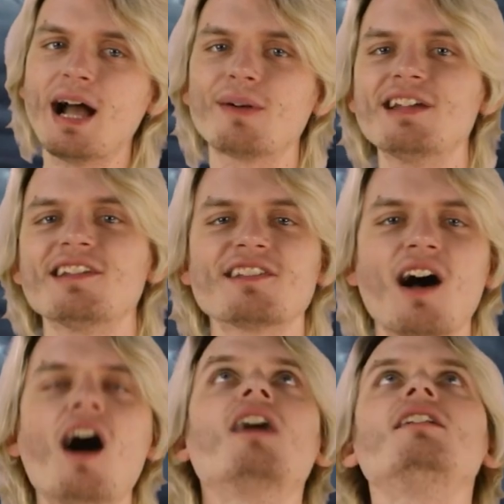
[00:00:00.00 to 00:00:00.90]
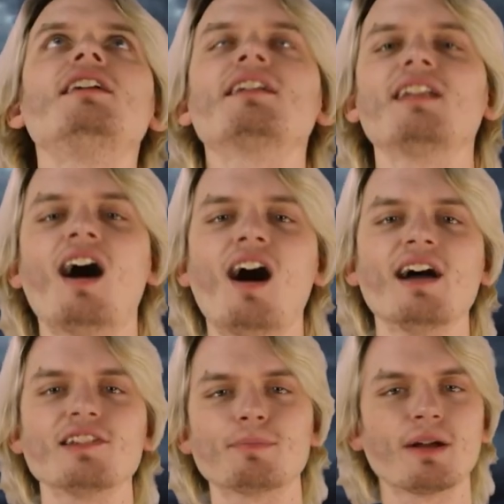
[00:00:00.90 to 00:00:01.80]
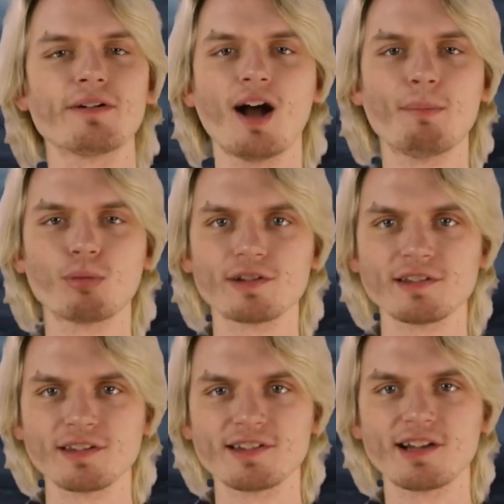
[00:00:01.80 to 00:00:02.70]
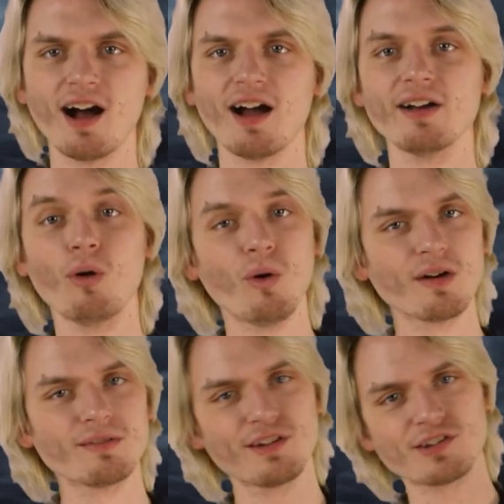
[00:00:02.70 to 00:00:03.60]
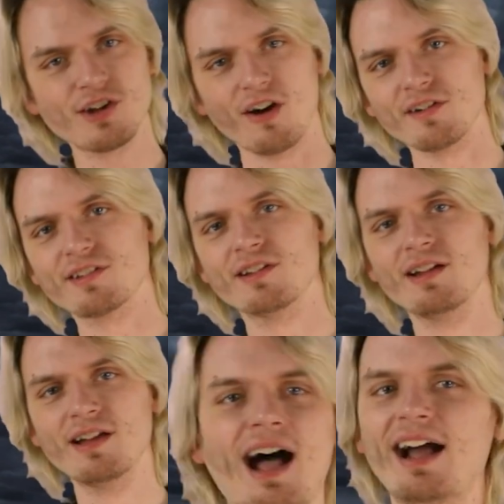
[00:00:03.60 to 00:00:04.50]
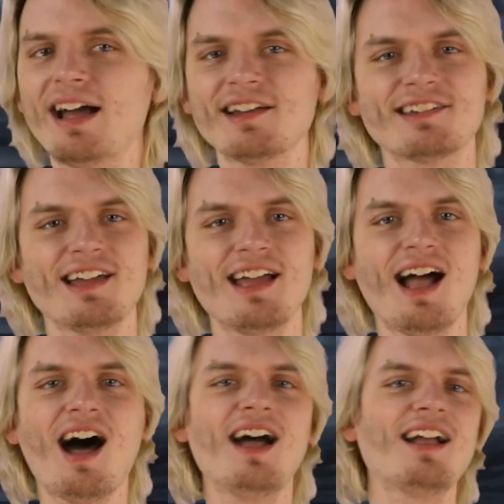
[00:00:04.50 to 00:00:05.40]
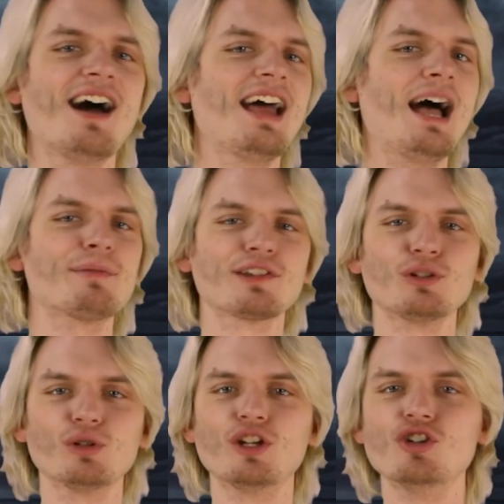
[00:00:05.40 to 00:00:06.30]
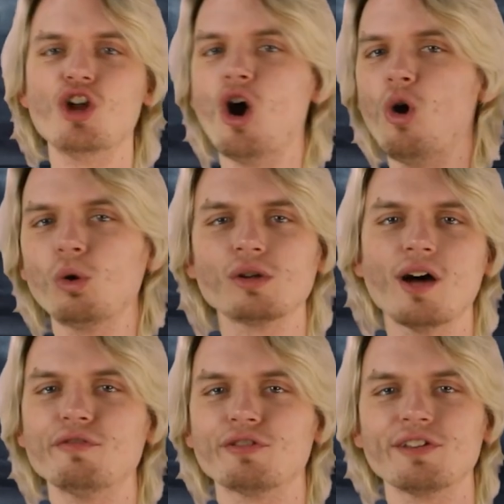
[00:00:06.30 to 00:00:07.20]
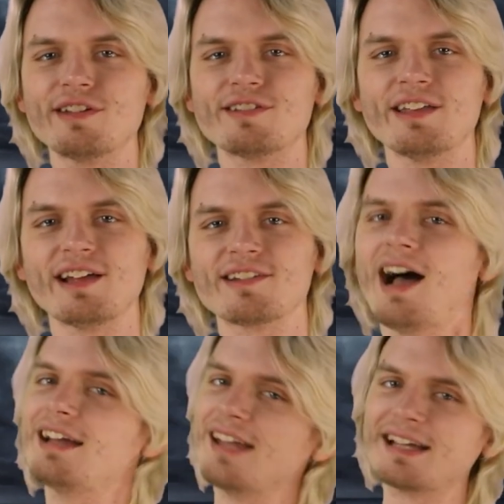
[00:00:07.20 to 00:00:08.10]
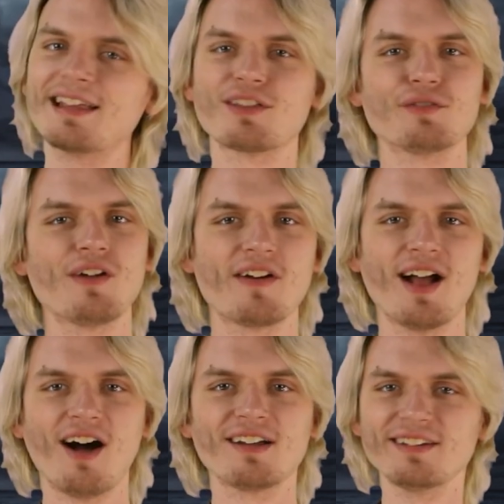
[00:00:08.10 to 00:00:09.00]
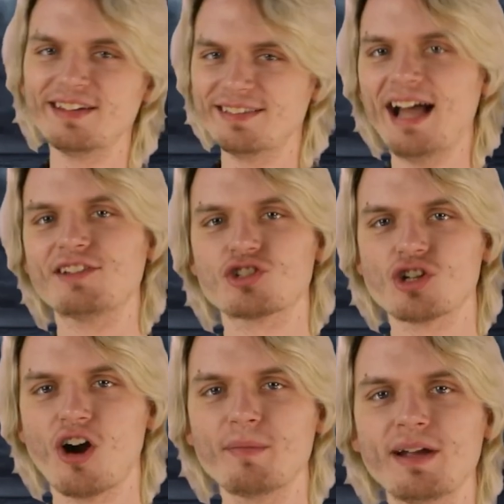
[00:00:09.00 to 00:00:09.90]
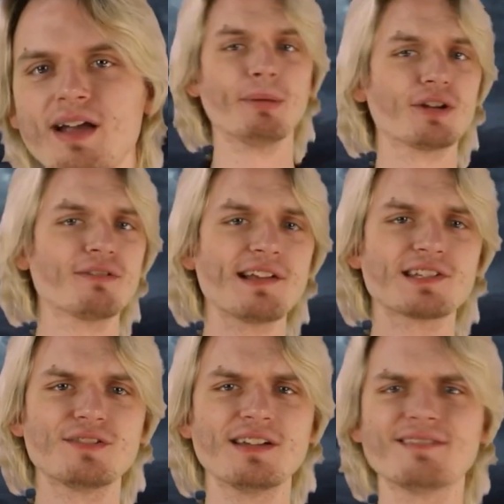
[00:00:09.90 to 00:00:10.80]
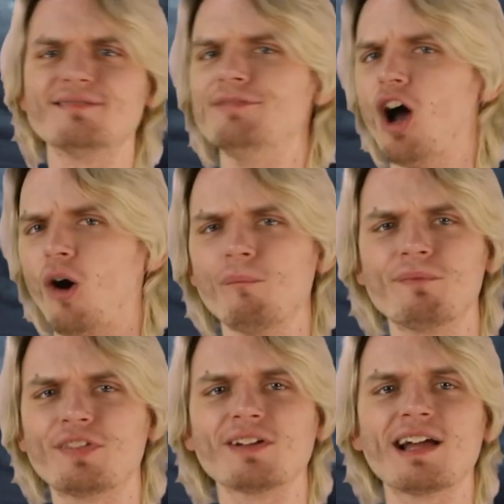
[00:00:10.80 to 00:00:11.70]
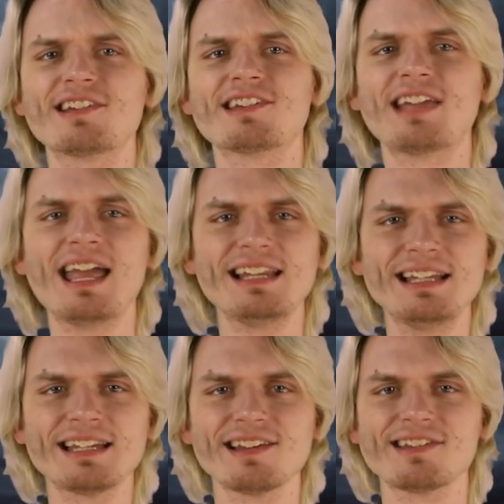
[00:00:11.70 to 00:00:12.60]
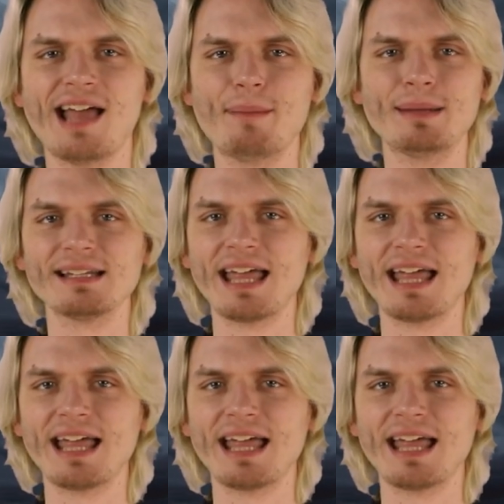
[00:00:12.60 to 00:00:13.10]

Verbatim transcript: out is its ugly little eyes peering upwards at the sky, or the stars. I gotta say, I got absolutely no love for these things. I like that they're very ugly, that's charming, but the rest of it, no. They're like scaly little zappy